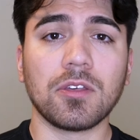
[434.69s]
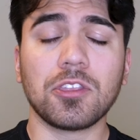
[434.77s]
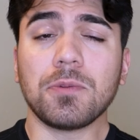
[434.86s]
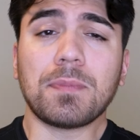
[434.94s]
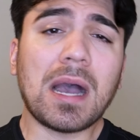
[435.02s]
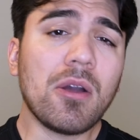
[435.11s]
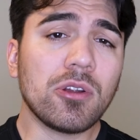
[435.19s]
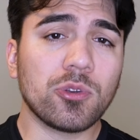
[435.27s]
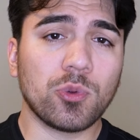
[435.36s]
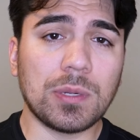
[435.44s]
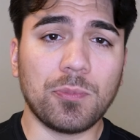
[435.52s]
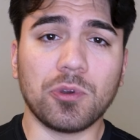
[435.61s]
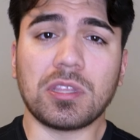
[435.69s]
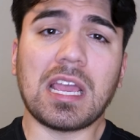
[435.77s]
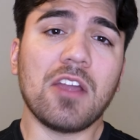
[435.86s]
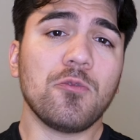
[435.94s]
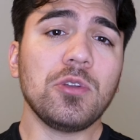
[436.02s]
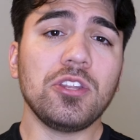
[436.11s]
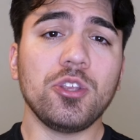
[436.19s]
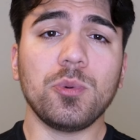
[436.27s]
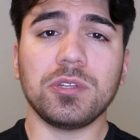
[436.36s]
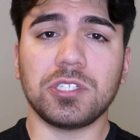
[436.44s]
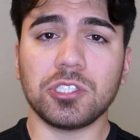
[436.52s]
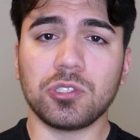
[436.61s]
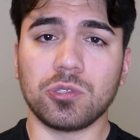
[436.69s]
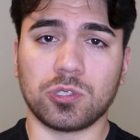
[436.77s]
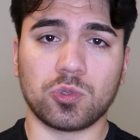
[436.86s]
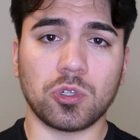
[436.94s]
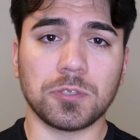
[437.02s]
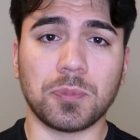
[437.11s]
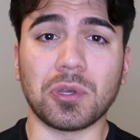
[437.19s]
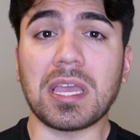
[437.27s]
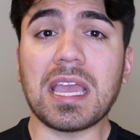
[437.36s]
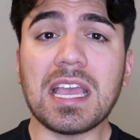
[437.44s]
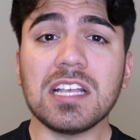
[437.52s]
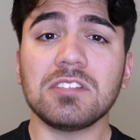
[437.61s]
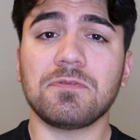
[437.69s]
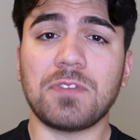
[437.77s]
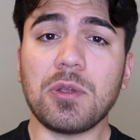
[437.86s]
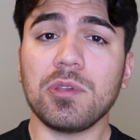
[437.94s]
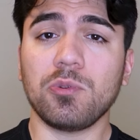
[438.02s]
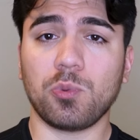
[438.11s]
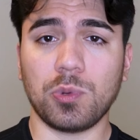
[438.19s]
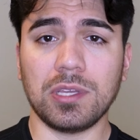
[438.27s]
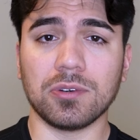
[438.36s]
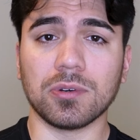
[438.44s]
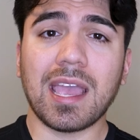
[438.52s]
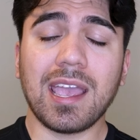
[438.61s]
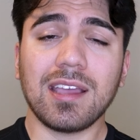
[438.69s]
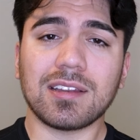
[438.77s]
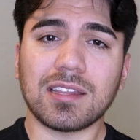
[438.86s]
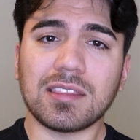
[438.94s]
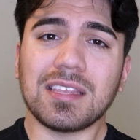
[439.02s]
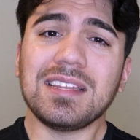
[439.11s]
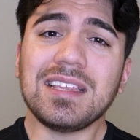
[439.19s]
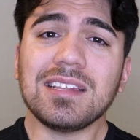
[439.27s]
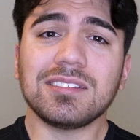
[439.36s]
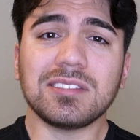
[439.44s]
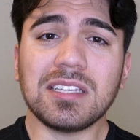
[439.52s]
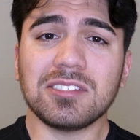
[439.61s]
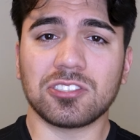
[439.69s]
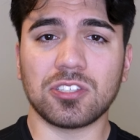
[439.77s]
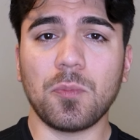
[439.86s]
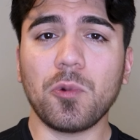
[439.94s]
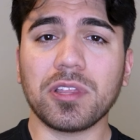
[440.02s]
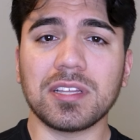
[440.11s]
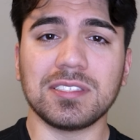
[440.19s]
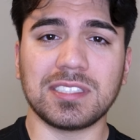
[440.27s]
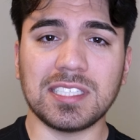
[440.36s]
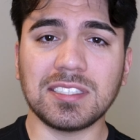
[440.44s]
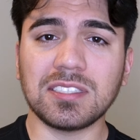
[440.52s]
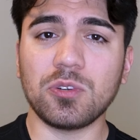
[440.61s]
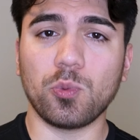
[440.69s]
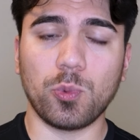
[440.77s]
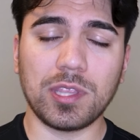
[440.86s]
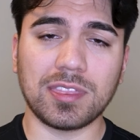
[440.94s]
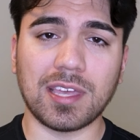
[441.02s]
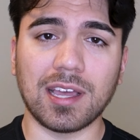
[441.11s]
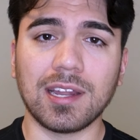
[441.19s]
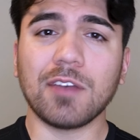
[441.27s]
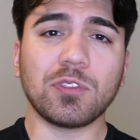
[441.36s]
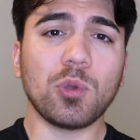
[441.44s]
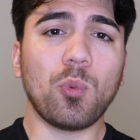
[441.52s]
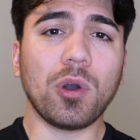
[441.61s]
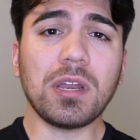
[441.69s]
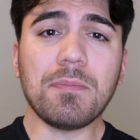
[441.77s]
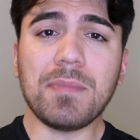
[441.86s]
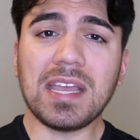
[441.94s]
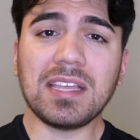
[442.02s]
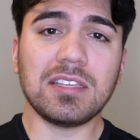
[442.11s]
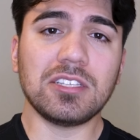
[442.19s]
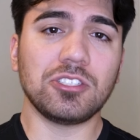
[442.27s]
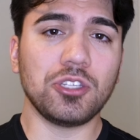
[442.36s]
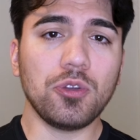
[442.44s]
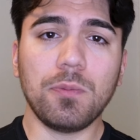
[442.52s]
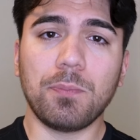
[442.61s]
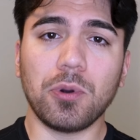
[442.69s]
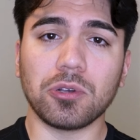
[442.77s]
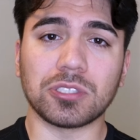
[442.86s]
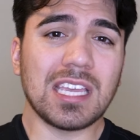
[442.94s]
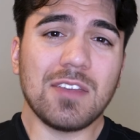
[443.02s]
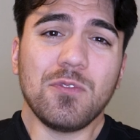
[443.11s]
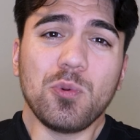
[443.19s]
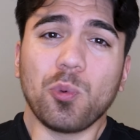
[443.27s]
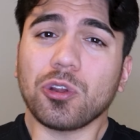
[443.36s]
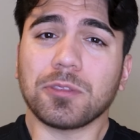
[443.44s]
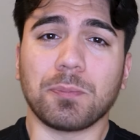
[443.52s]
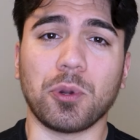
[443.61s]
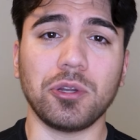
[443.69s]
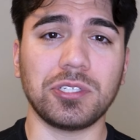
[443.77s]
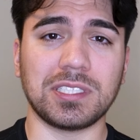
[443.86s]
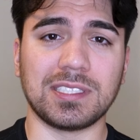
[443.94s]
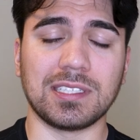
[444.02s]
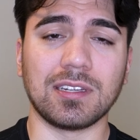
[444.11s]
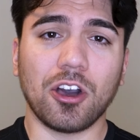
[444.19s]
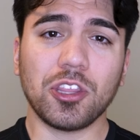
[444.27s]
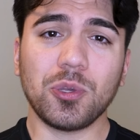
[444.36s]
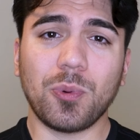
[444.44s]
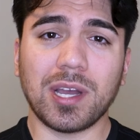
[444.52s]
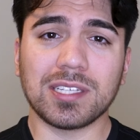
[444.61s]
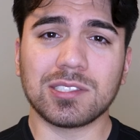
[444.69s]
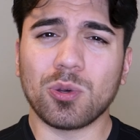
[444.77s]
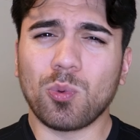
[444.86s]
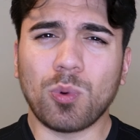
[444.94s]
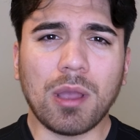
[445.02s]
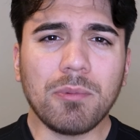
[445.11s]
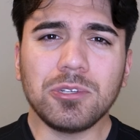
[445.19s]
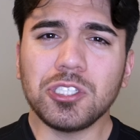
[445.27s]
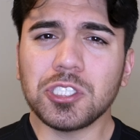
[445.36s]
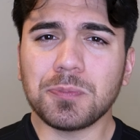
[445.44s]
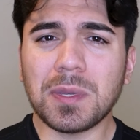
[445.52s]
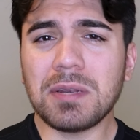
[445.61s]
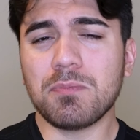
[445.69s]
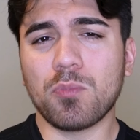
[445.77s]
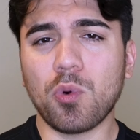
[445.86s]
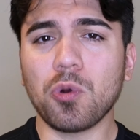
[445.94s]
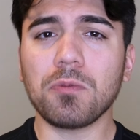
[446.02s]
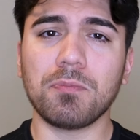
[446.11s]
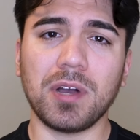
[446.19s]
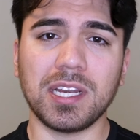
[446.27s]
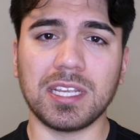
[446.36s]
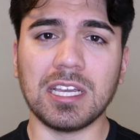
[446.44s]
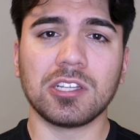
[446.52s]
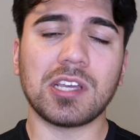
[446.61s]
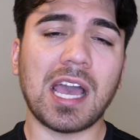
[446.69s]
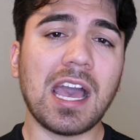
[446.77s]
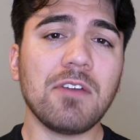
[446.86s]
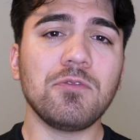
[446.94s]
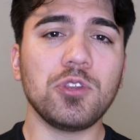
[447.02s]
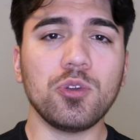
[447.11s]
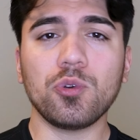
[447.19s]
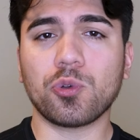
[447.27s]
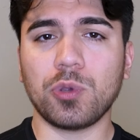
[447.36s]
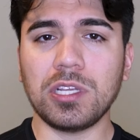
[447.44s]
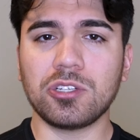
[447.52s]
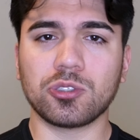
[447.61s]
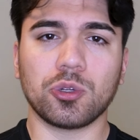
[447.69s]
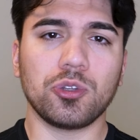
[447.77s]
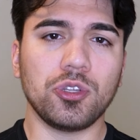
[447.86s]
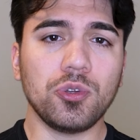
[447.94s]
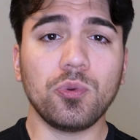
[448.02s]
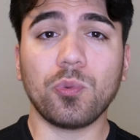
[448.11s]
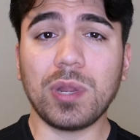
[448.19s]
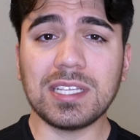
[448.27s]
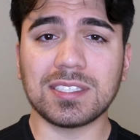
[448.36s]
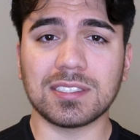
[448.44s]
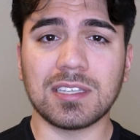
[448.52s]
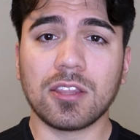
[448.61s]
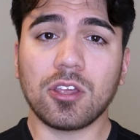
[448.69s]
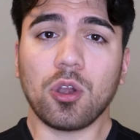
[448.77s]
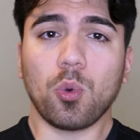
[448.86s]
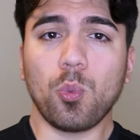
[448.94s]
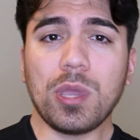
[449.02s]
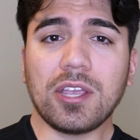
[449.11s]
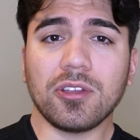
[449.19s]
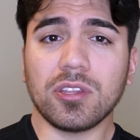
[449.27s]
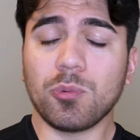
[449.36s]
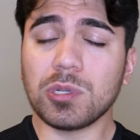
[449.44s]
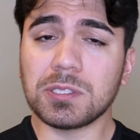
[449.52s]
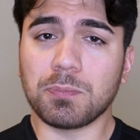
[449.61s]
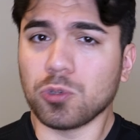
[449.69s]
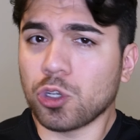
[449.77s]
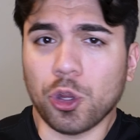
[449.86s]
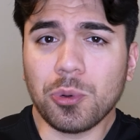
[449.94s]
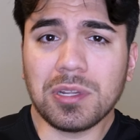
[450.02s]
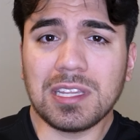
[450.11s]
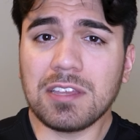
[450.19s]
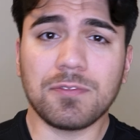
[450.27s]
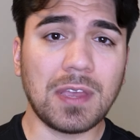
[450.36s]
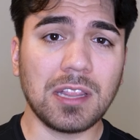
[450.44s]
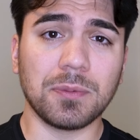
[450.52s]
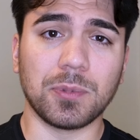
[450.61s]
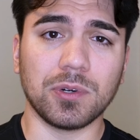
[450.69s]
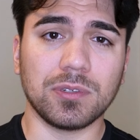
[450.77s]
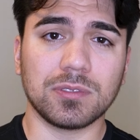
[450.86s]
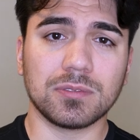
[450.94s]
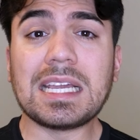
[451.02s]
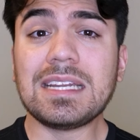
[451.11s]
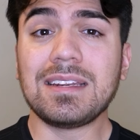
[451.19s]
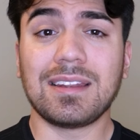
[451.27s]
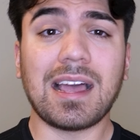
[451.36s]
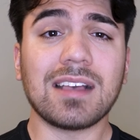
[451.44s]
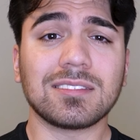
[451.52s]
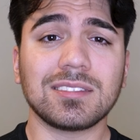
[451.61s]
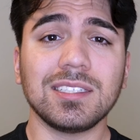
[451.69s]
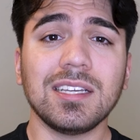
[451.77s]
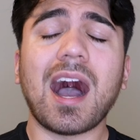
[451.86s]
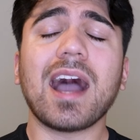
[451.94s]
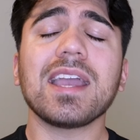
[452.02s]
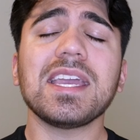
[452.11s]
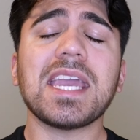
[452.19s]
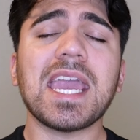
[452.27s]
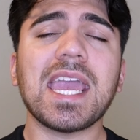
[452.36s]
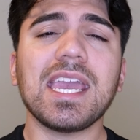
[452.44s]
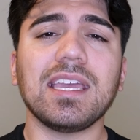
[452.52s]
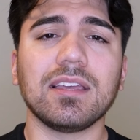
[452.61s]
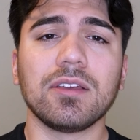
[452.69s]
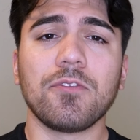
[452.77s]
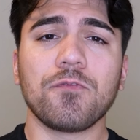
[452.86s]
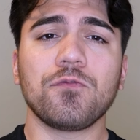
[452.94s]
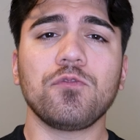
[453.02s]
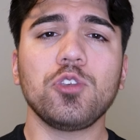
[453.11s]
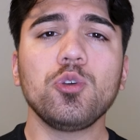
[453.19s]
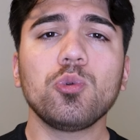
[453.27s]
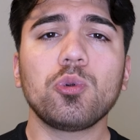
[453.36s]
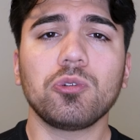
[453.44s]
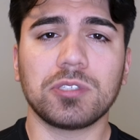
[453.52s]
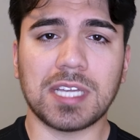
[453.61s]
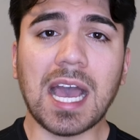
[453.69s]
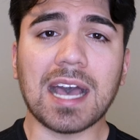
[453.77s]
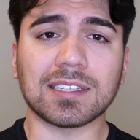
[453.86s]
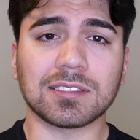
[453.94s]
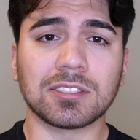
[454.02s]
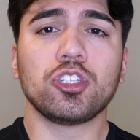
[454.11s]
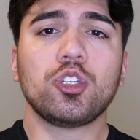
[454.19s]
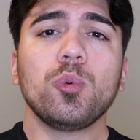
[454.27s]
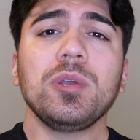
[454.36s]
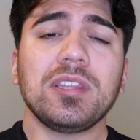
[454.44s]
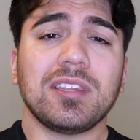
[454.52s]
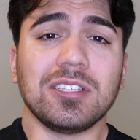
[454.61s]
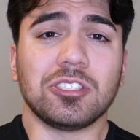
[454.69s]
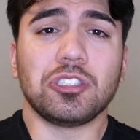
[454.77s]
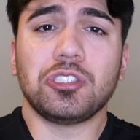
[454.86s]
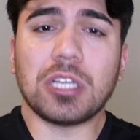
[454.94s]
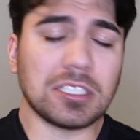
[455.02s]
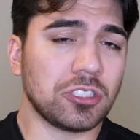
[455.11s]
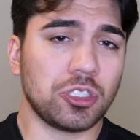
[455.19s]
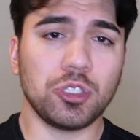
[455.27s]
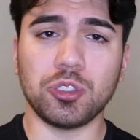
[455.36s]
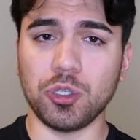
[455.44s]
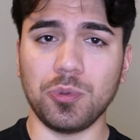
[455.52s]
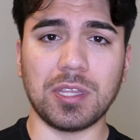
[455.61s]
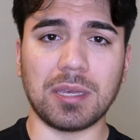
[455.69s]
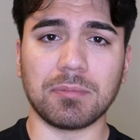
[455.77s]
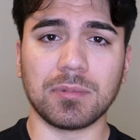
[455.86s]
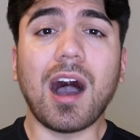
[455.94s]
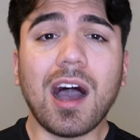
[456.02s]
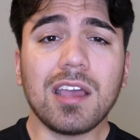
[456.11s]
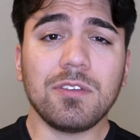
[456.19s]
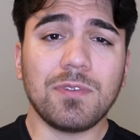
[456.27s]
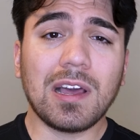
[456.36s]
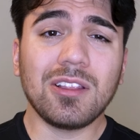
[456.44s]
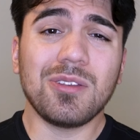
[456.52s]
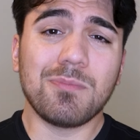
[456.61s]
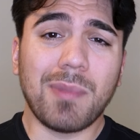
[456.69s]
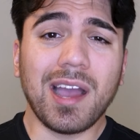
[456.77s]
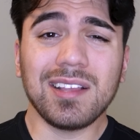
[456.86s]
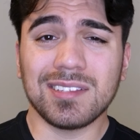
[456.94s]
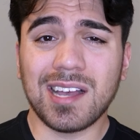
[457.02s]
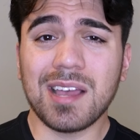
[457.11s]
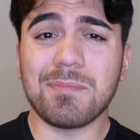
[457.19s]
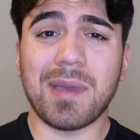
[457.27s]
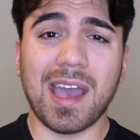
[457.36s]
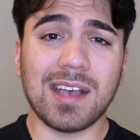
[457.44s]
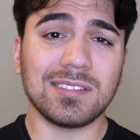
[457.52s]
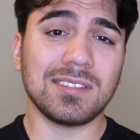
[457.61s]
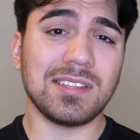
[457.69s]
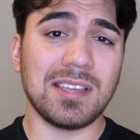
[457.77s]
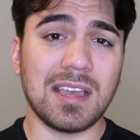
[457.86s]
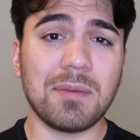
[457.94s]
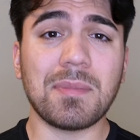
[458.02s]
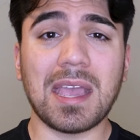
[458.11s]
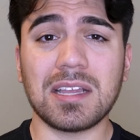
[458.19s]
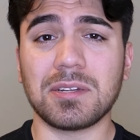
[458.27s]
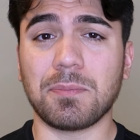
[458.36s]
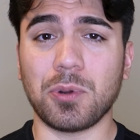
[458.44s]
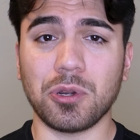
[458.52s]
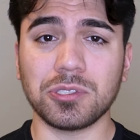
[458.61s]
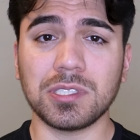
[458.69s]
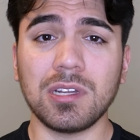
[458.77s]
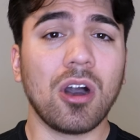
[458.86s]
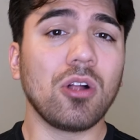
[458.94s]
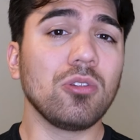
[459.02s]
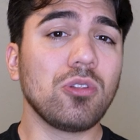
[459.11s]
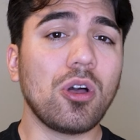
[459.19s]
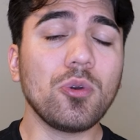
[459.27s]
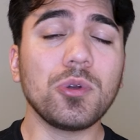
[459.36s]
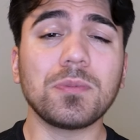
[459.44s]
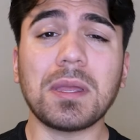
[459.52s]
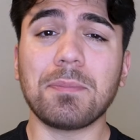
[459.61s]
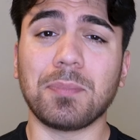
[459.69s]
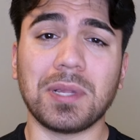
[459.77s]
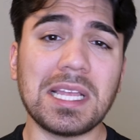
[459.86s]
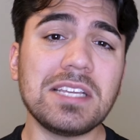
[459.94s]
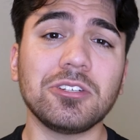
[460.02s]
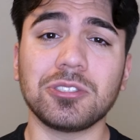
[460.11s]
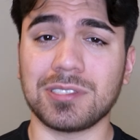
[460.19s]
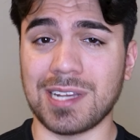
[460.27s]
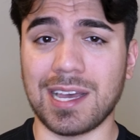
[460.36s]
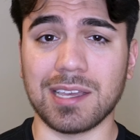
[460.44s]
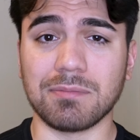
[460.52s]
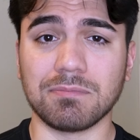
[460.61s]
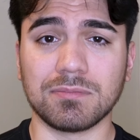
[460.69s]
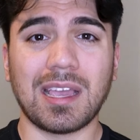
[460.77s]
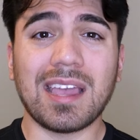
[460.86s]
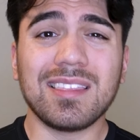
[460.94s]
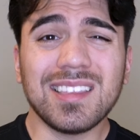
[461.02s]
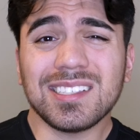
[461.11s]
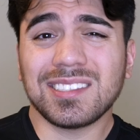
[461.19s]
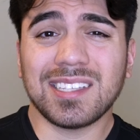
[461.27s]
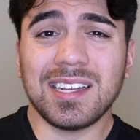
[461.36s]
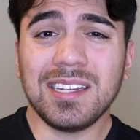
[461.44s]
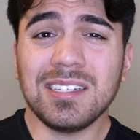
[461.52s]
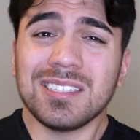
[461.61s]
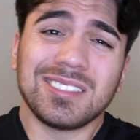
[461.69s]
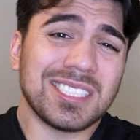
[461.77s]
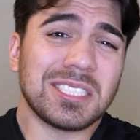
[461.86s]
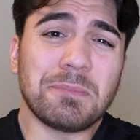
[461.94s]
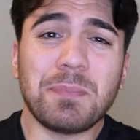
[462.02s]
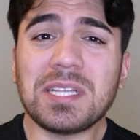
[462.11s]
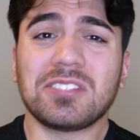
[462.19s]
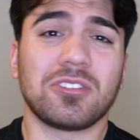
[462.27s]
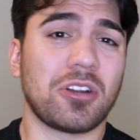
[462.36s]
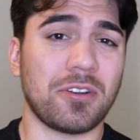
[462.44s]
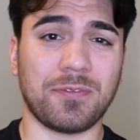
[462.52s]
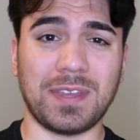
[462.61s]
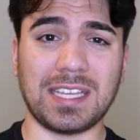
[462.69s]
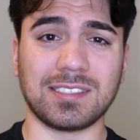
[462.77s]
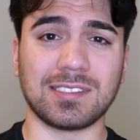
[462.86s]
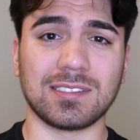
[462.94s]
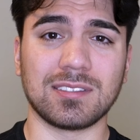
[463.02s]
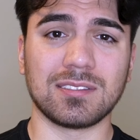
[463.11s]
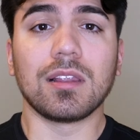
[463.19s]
The power creep with every new additional sourcebook is very real, and they need to stay somewhat consistent with that if they want to make these new books even worth purchasing. Otherwise, why would you spend more money to have new creatures or new races that are weaker than what's currently available? And lastly, I hate futile tasks, doing things just to do them. I value my time as a DM and a person along with my players' time, and this setting just spits in our face.